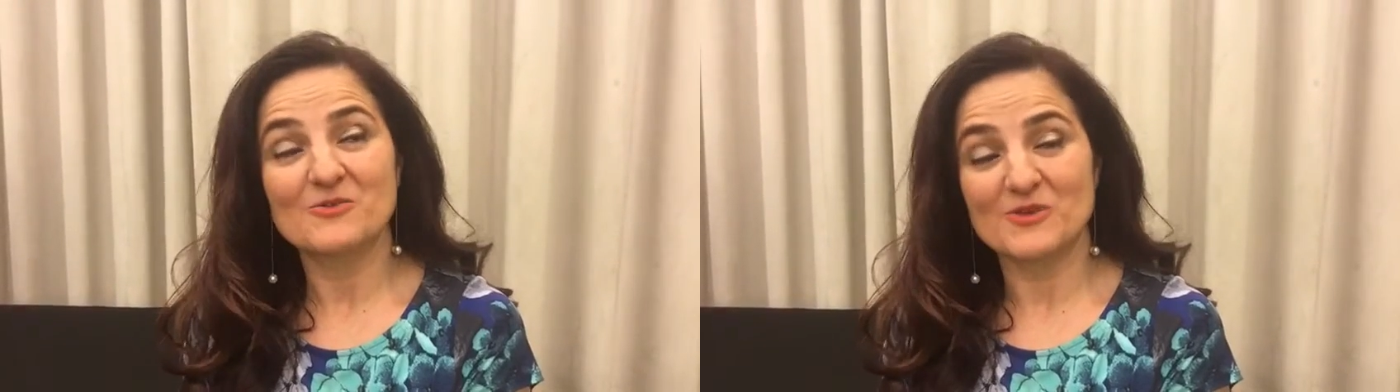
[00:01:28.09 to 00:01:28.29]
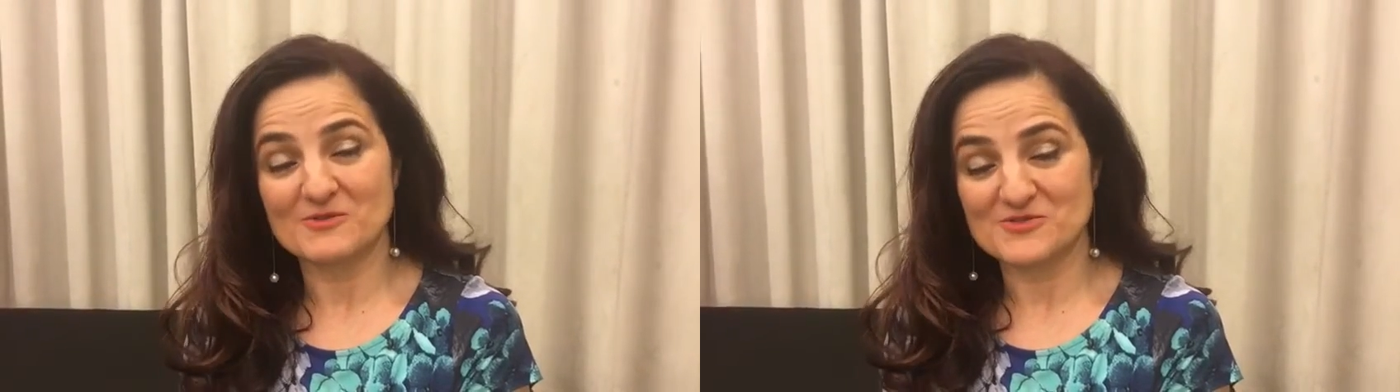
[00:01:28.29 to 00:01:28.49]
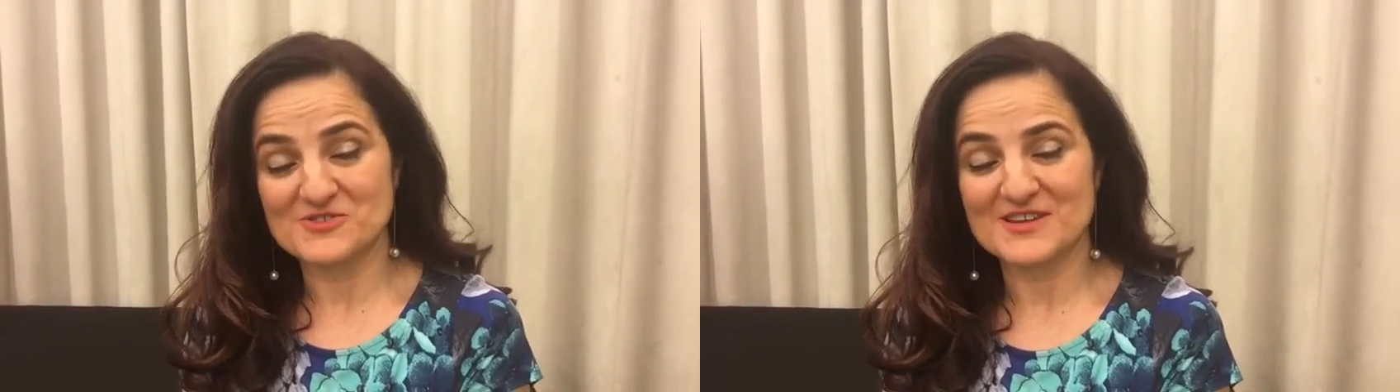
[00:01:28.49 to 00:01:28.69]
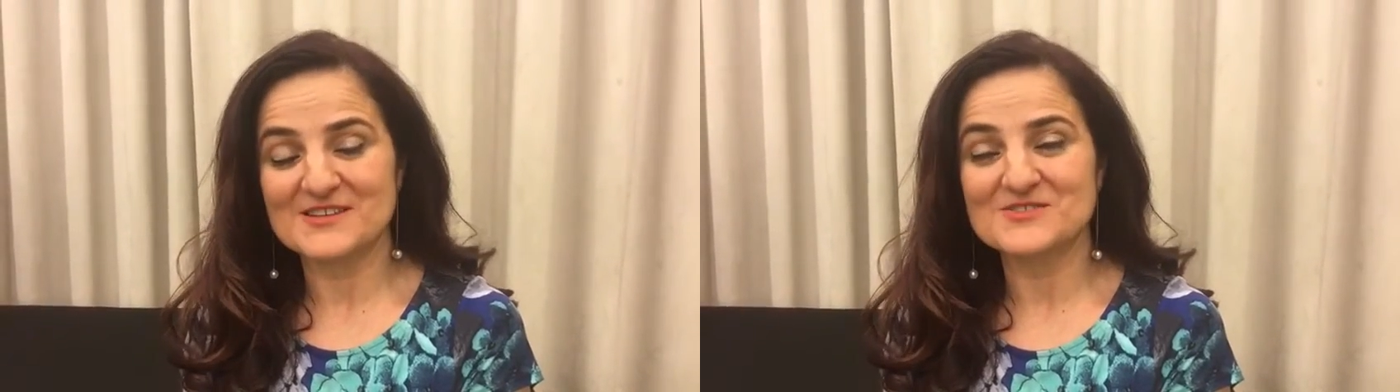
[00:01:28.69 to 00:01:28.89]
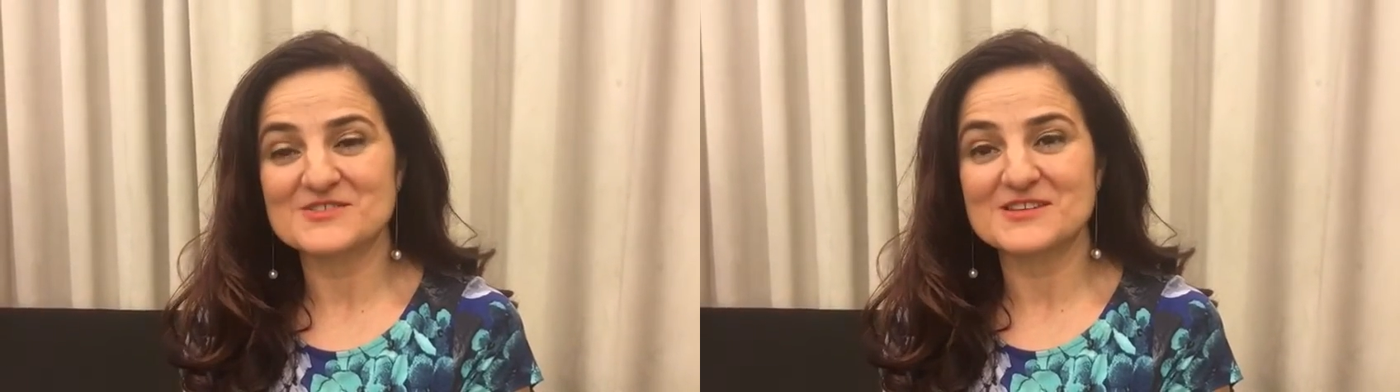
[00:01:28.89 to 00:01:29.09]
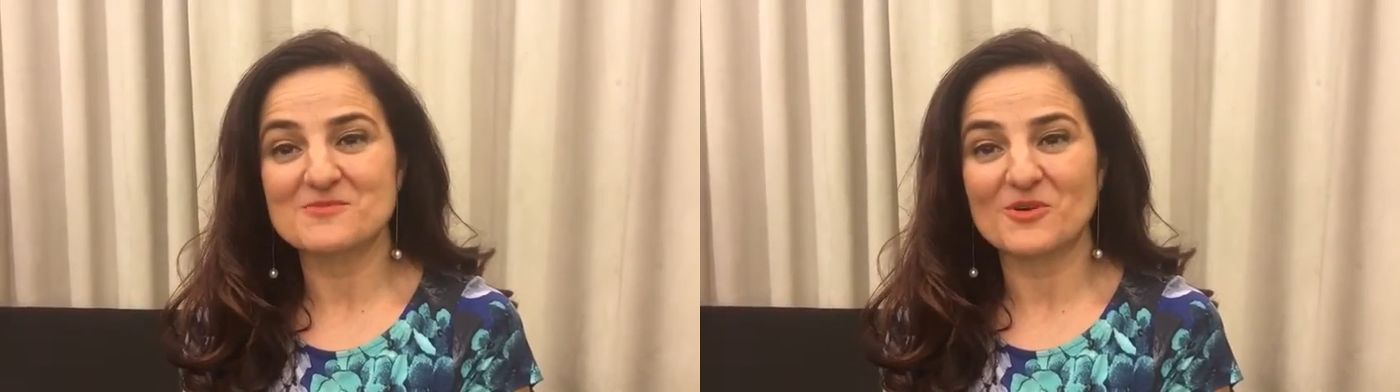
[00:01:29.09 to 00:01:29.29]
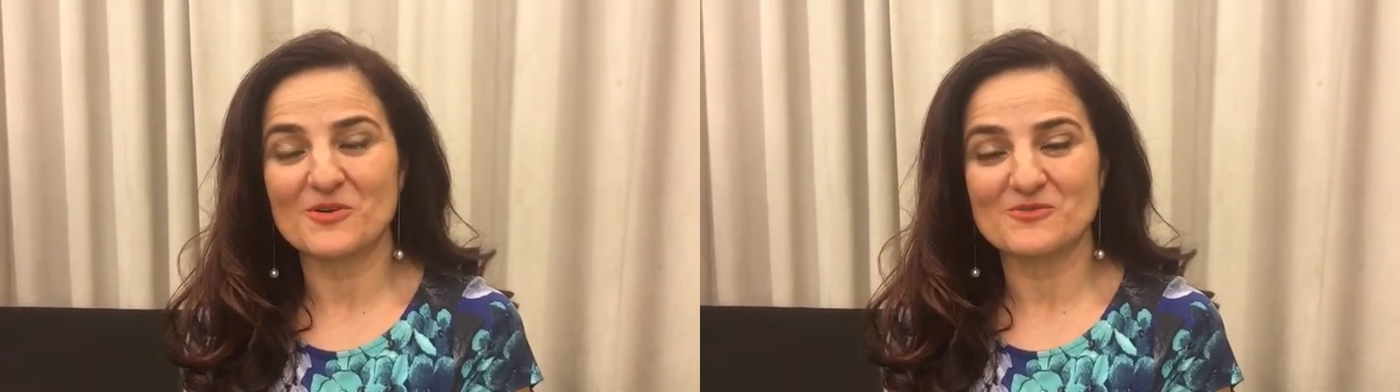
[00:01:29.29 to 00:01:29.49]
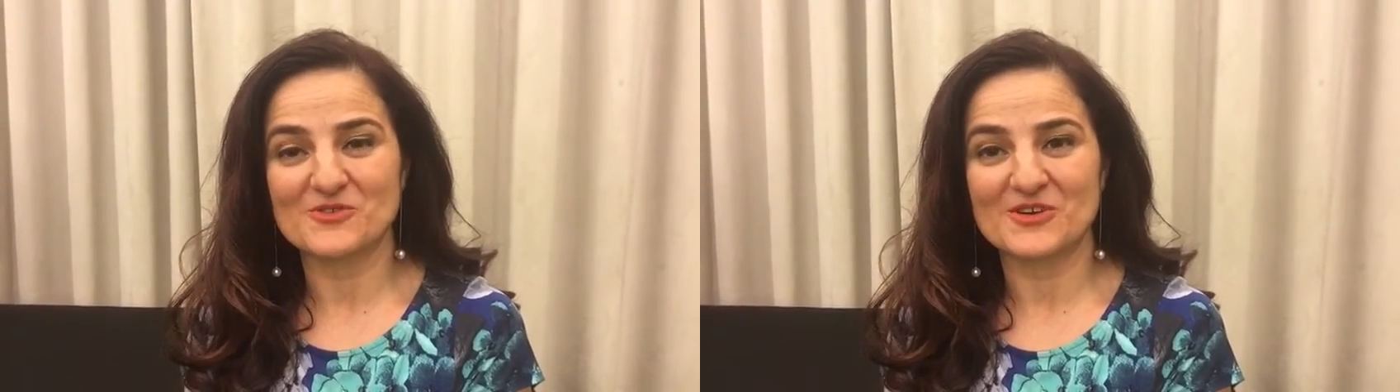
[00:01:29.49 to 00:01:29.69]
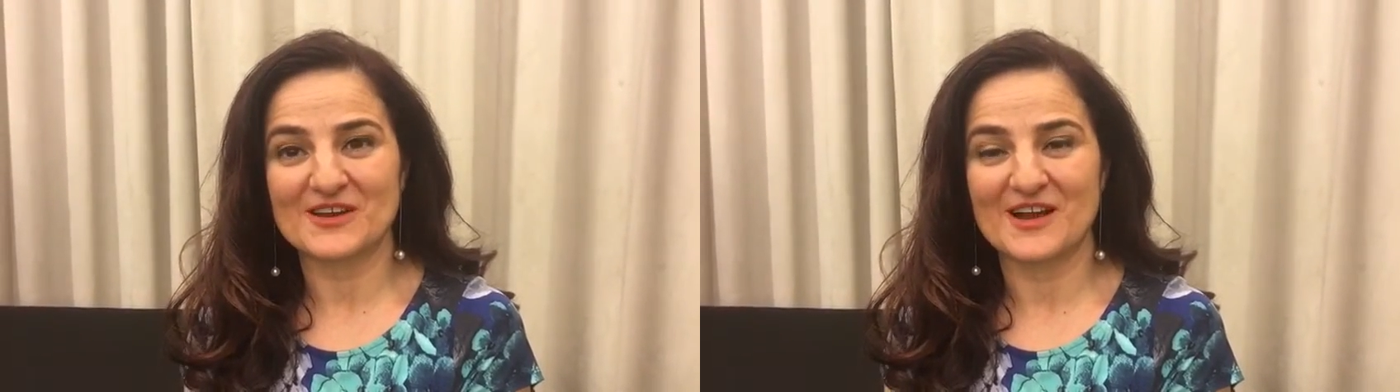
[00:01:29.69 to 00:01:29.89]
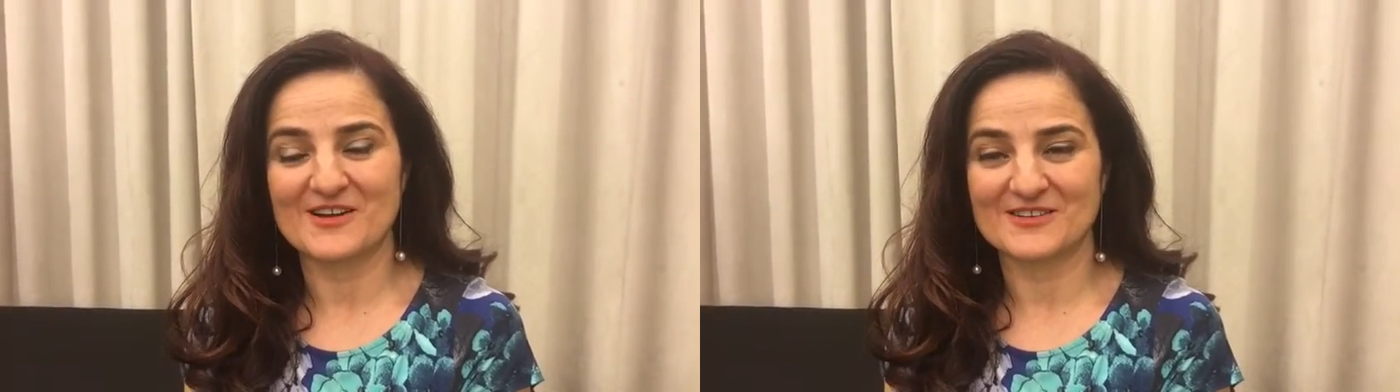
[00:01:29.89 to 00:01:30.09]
What would it take to see more of you in our